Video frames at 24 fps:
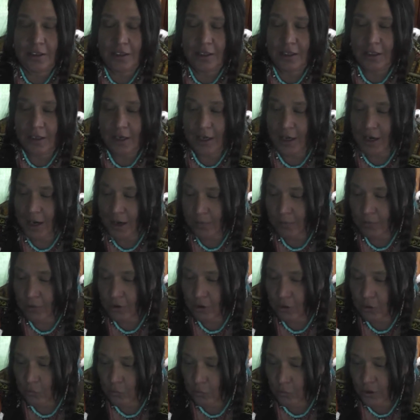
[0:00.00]
and I, am
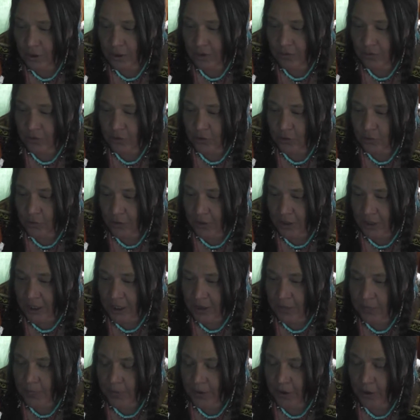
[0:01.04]
going to read to you an
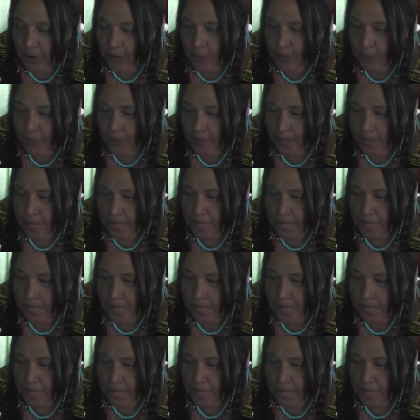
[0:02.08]
email.